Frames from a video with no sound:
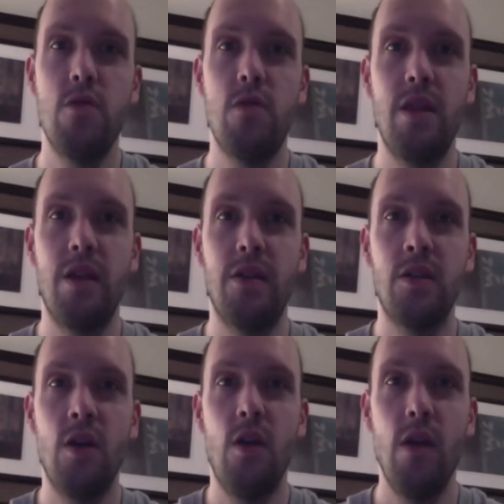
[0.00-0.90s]
there's
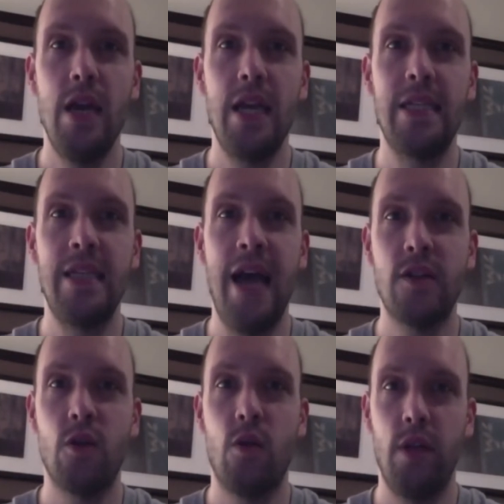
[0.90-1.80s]
no exact
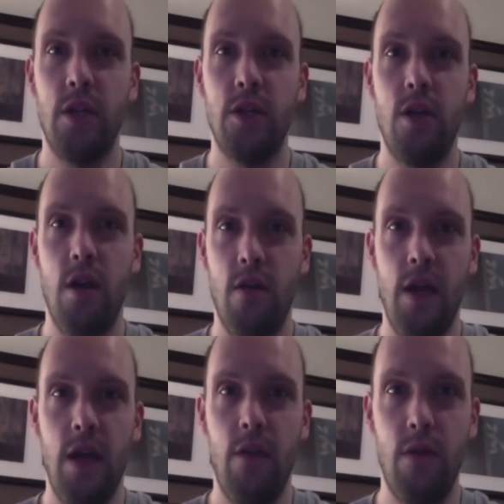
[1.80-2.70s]
correlation of,
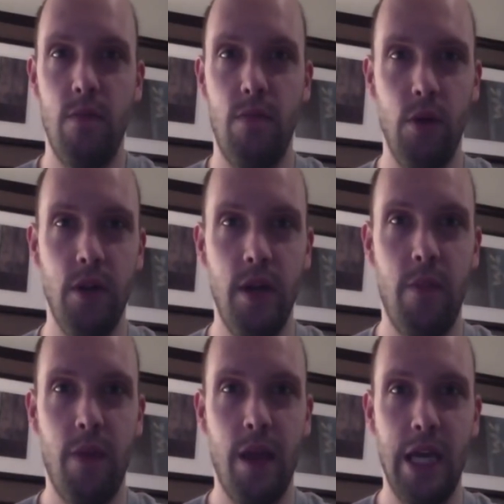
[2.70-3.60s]
hey, we bolded
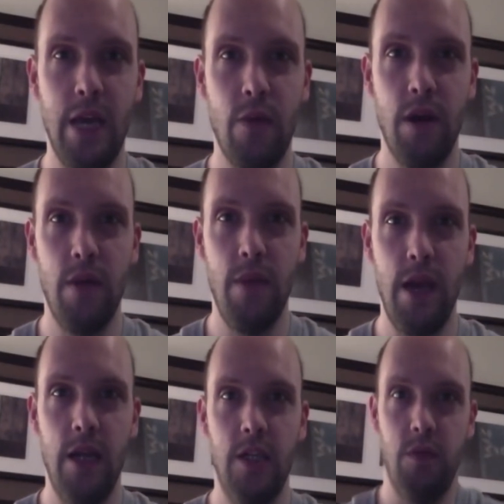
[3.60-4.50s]
up a keyword on a
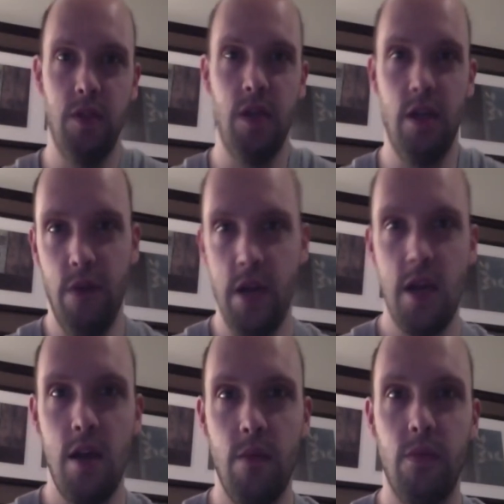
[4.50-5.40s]
page and we saw the
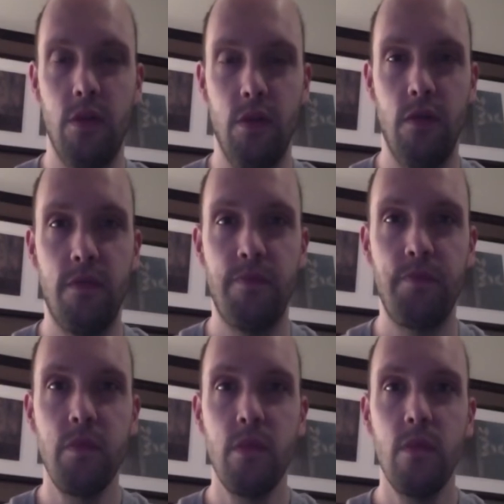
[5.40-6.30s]
ranking improve.
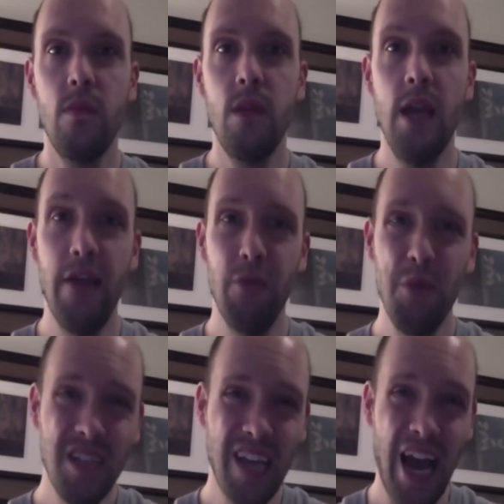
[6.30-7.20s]

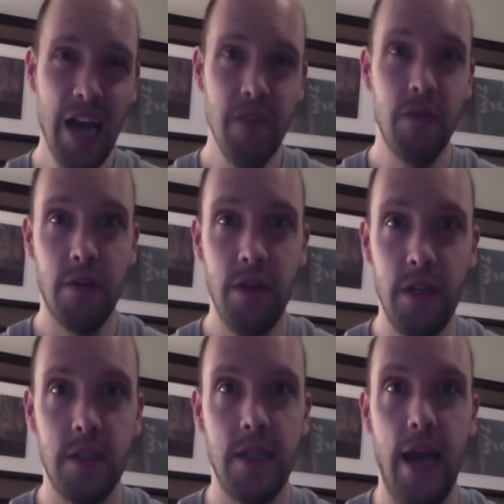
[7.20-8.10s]
Everyone kind of
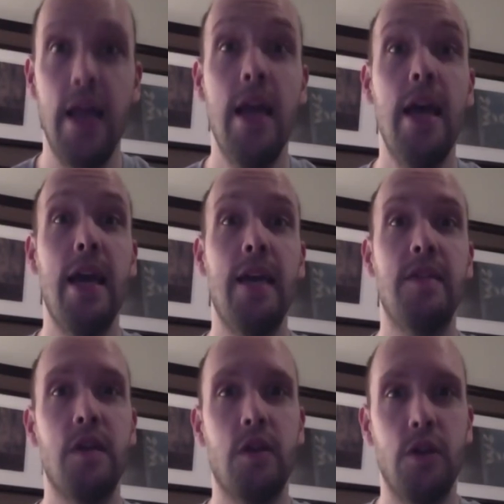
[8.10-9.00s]
agrees that it's
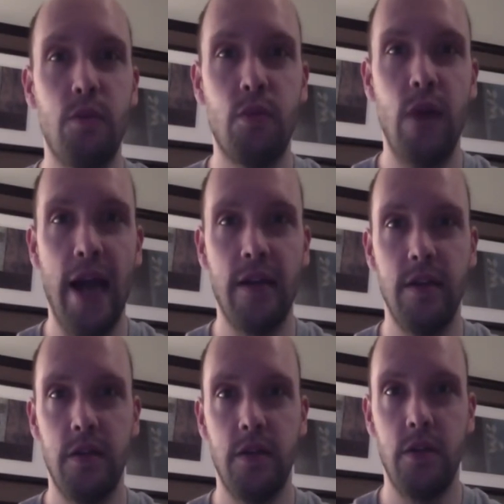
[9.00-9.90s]
a good
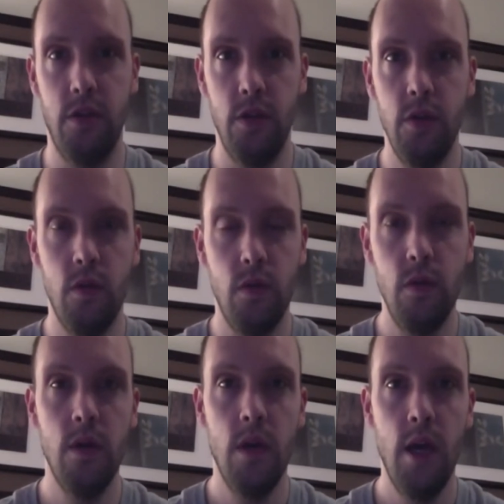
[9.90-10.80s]
practice to do,
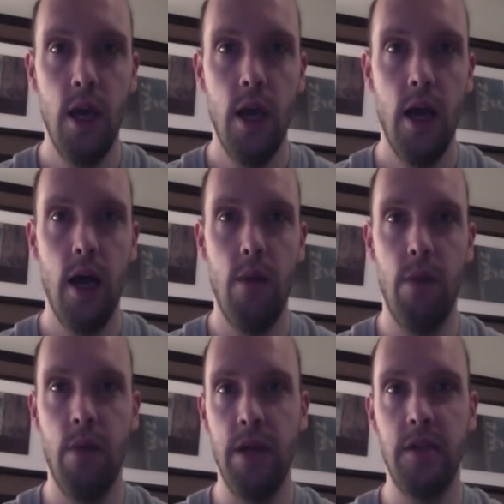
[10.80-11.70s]
but
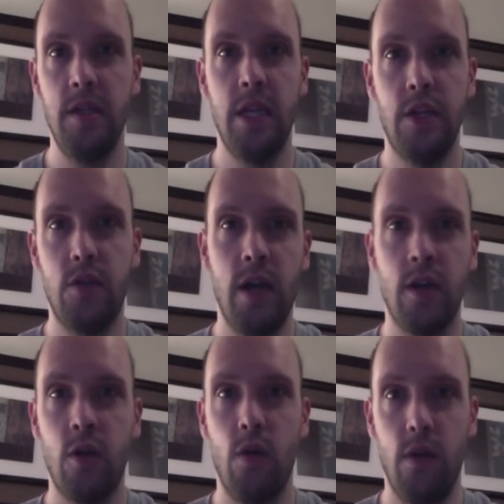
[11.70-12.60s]
we're not seeing that direct
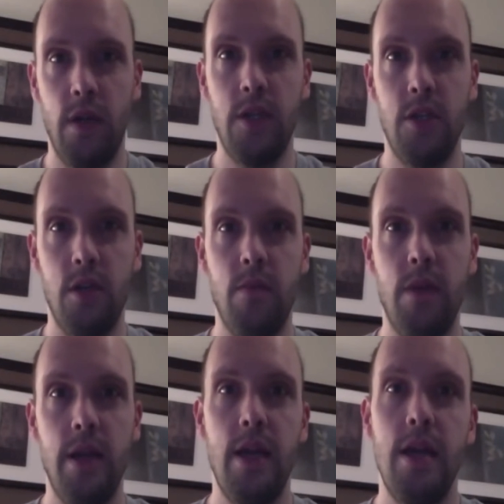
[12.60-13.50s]
correlation. But
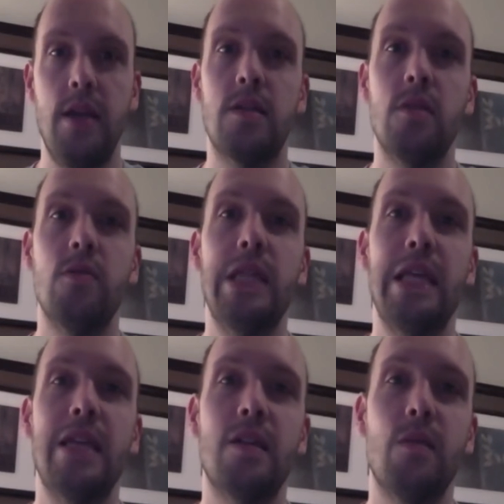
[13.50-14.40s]
it's certainly
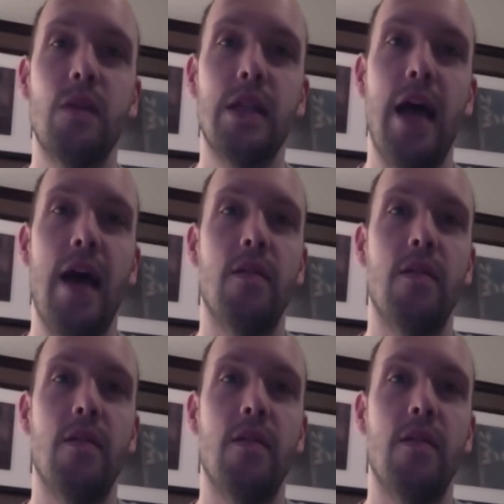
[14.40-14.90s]
something that,